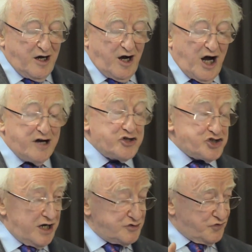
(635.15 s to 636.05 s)
I
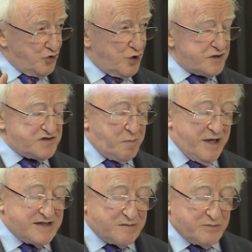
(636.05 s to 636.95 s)
reject, of course, the
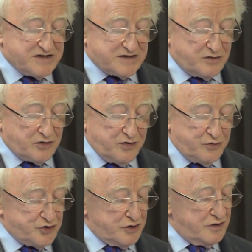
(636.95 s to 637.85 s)
pessimist
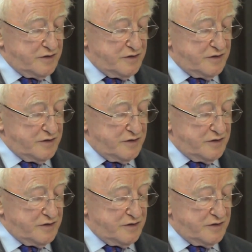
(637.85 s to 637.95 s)
conclusion.